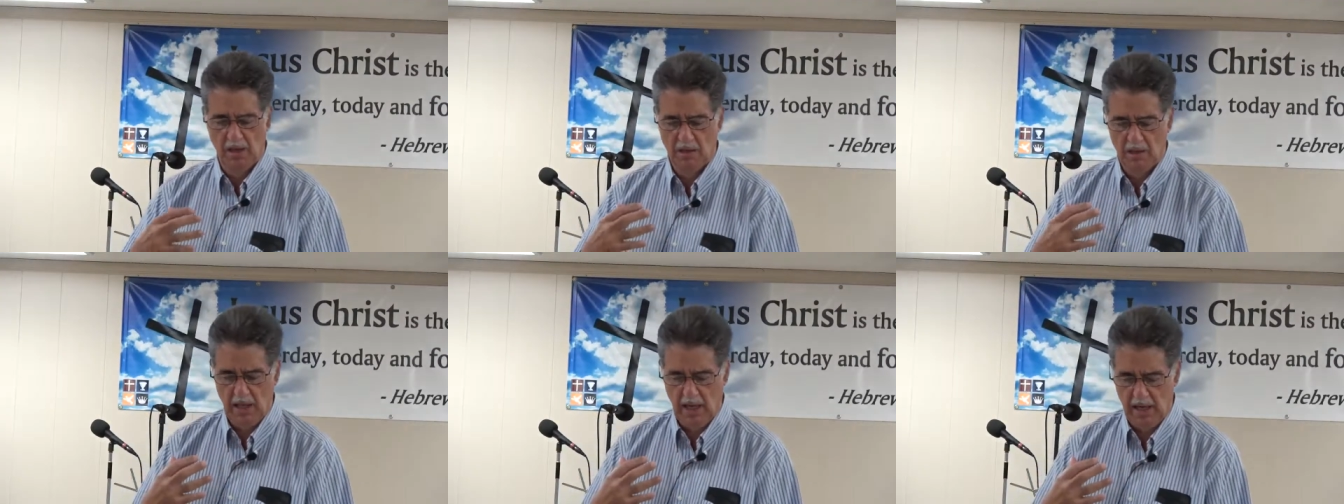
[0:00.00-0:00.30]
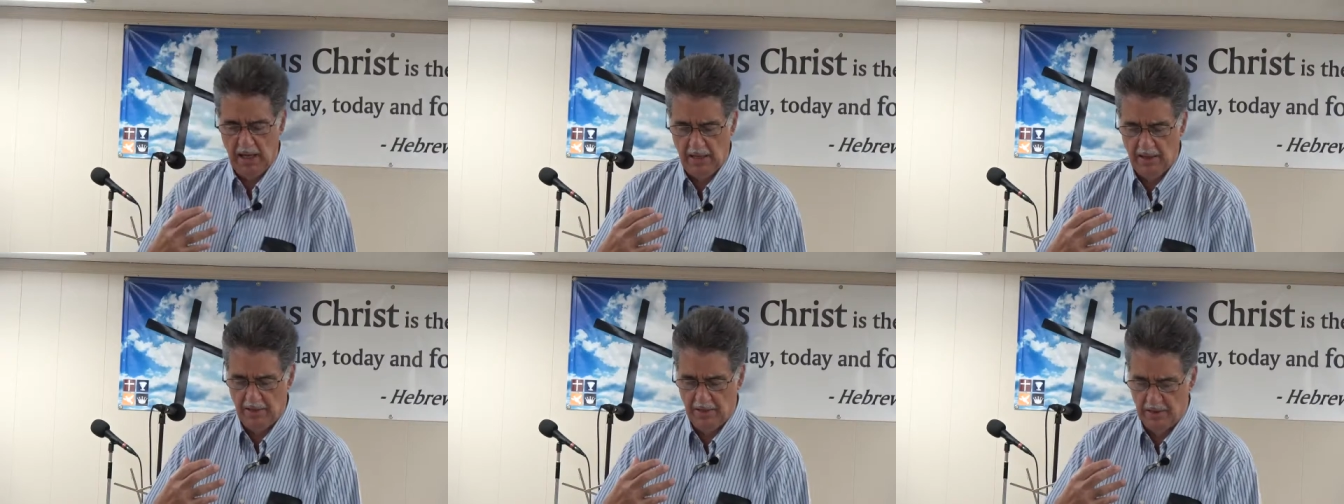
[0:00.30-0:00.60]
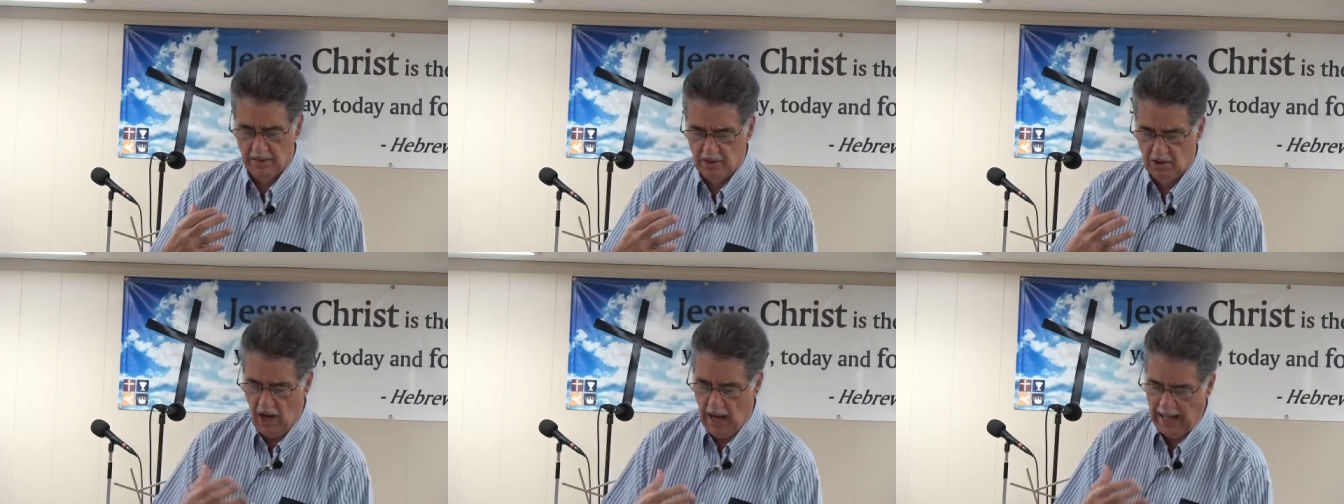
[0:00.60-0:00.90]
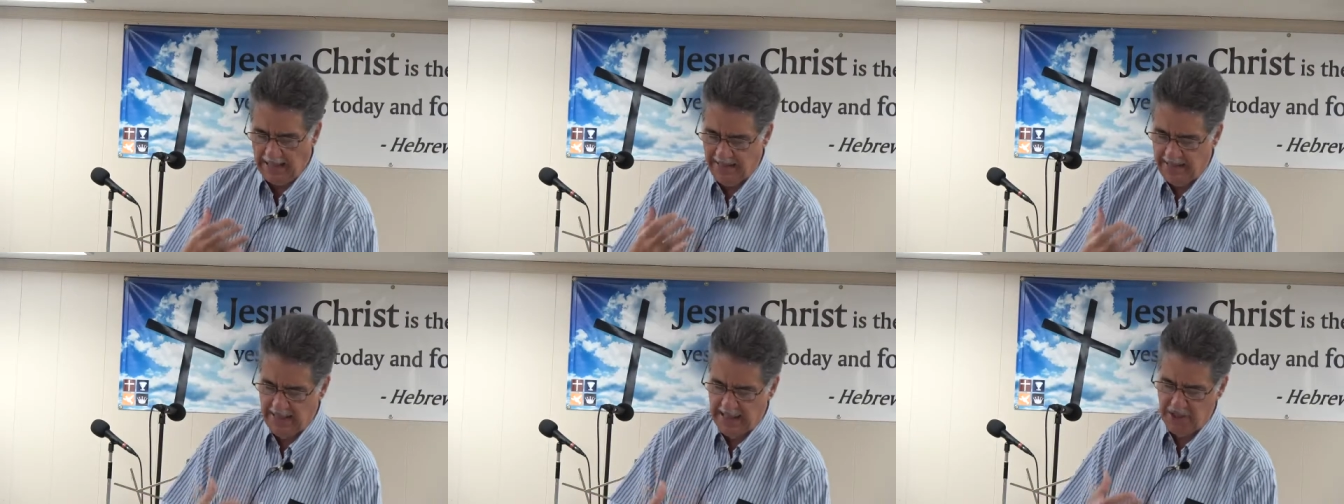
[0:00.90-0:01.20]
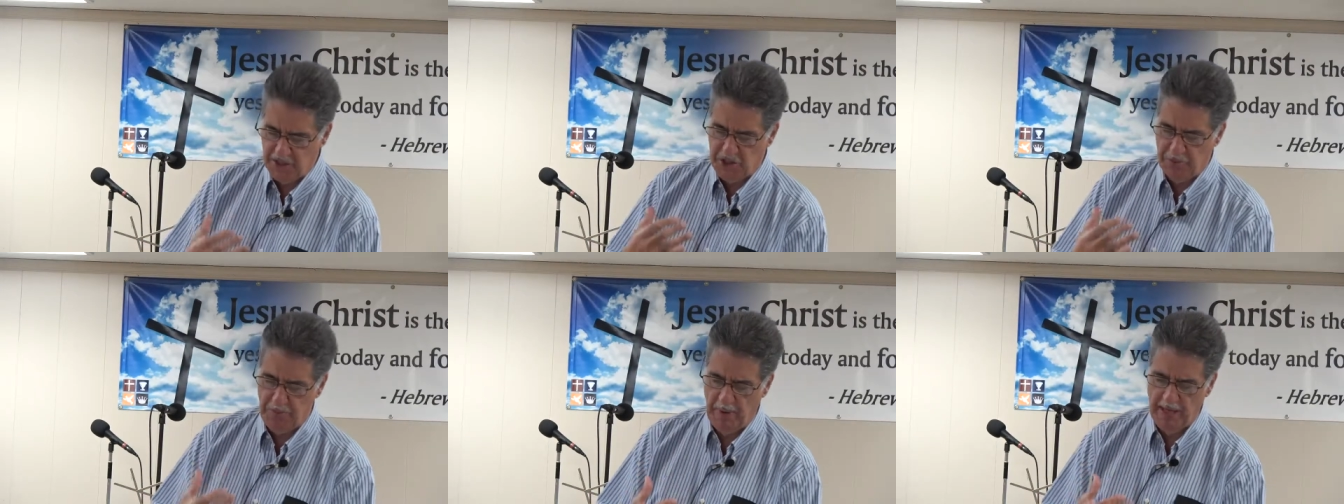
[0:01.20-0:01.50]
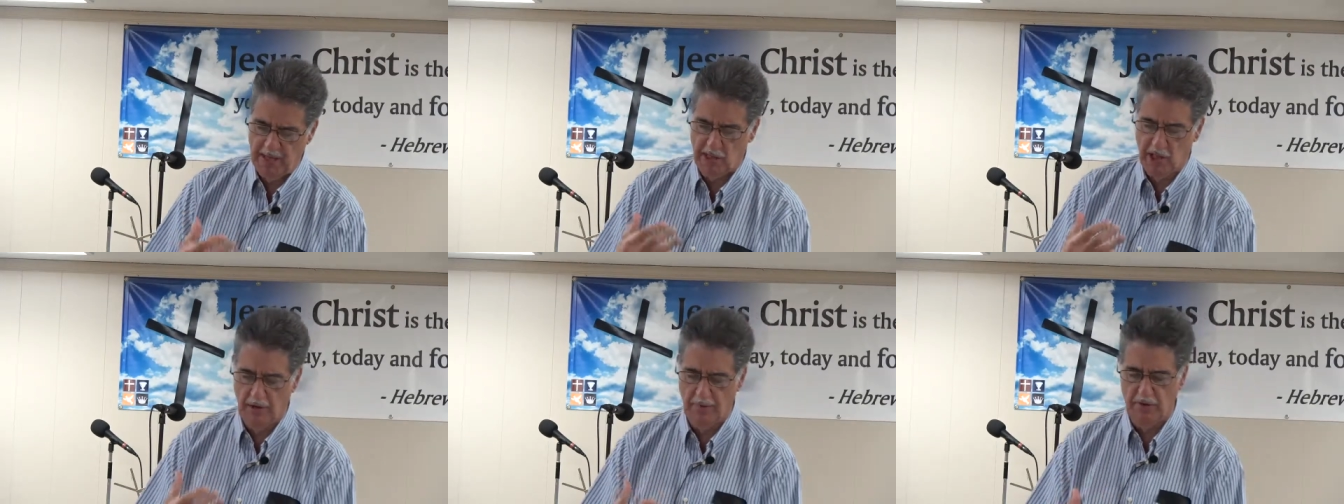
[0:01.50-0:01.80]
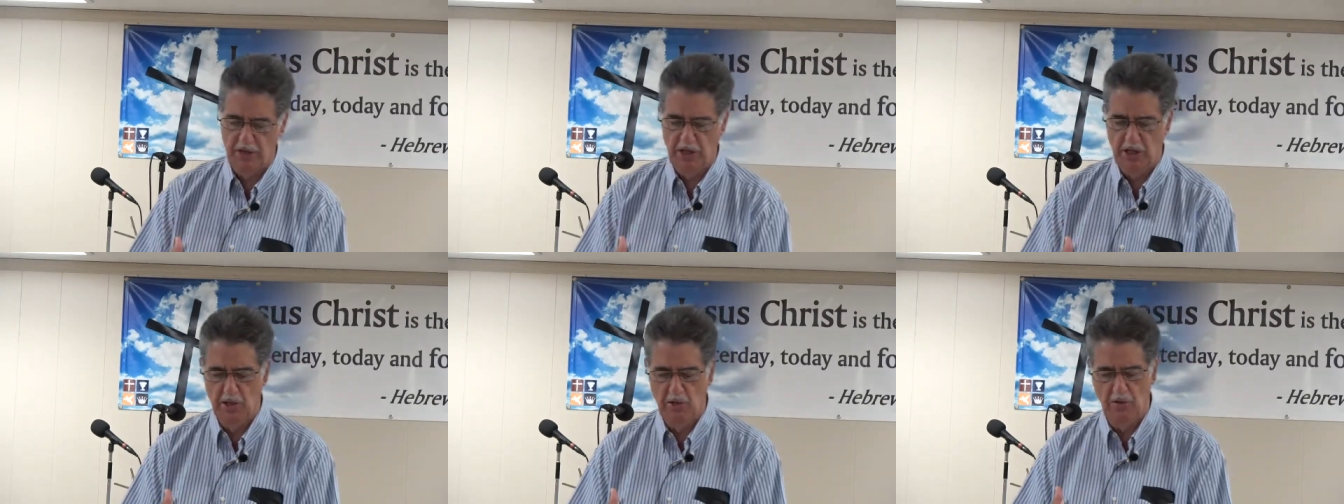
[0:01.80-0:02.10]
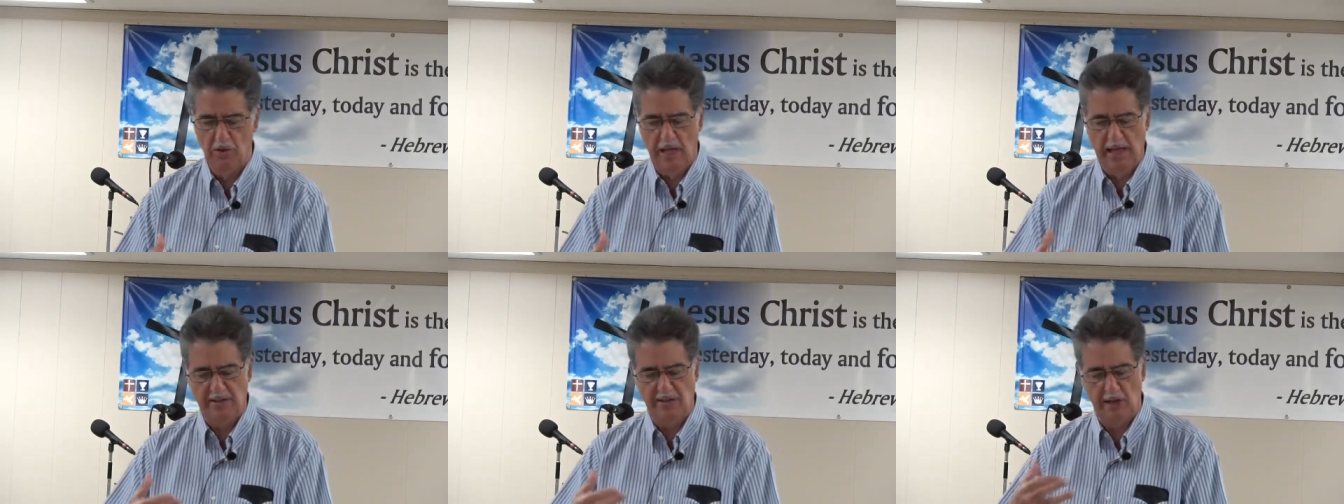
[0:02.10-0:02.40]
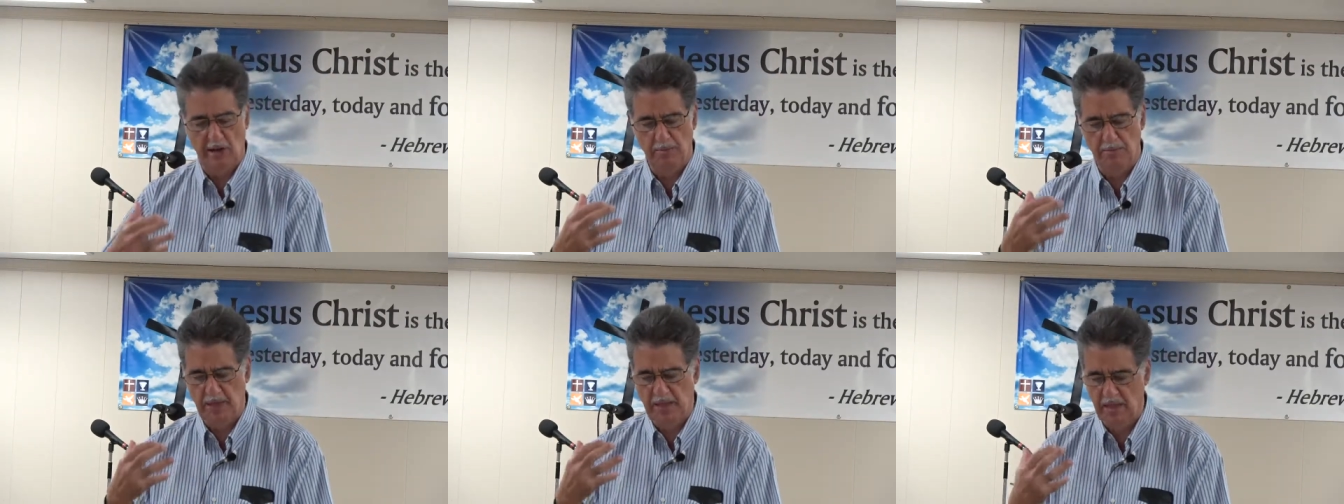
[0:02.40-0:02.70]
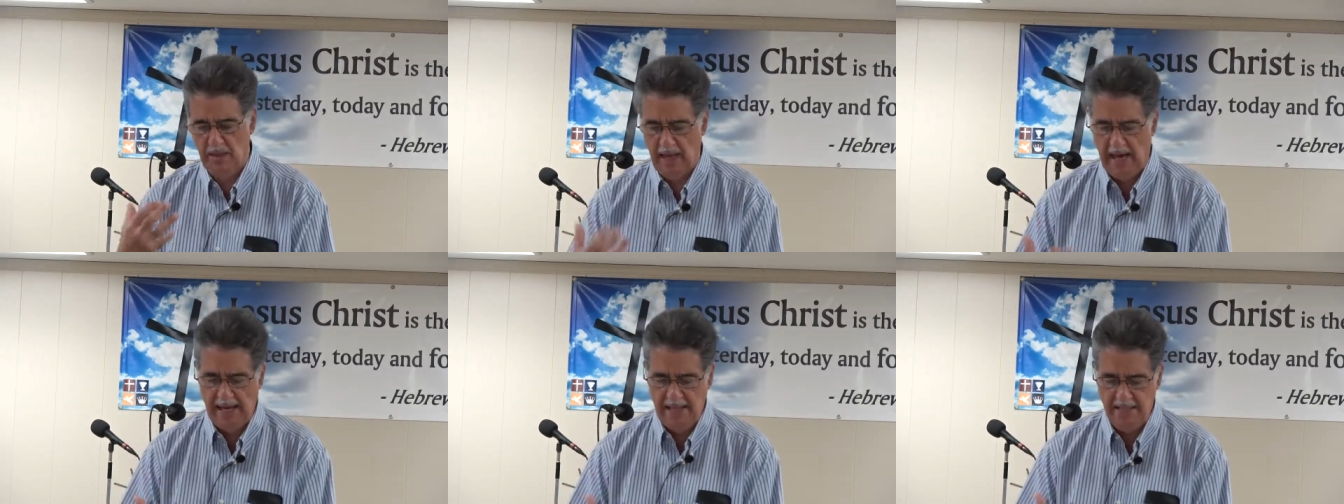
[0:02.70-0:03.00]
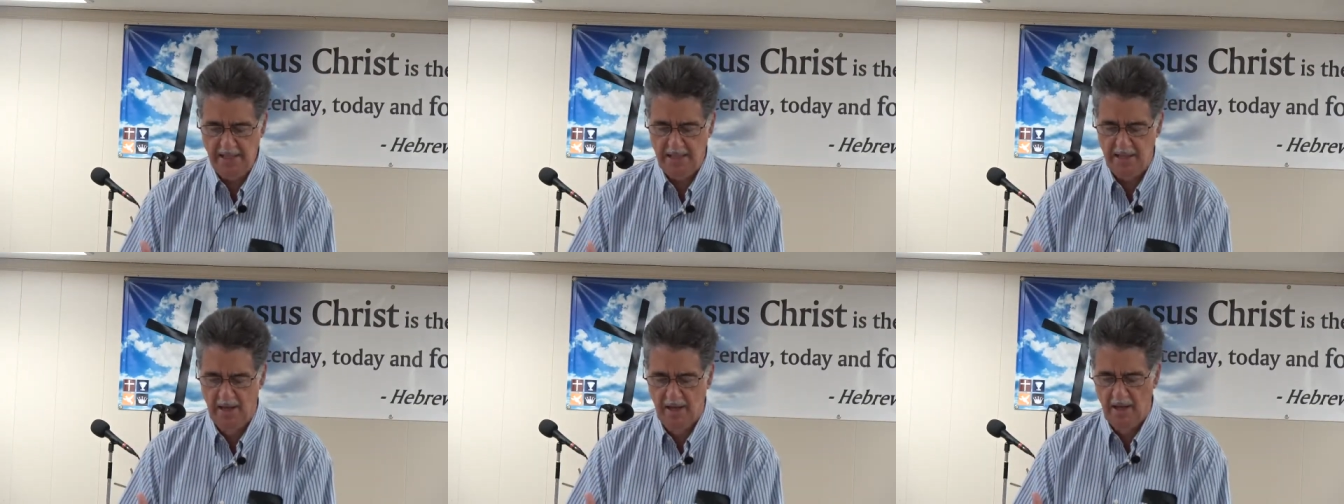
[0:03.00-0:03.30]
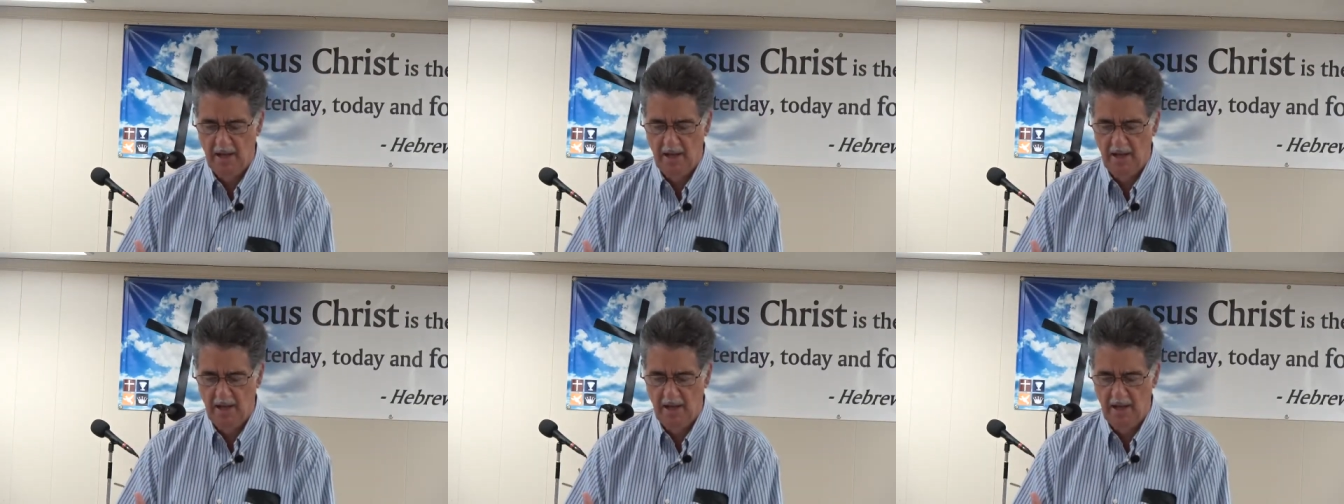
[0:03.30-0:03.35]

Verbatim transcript: uh, God did speak over you, let there be light.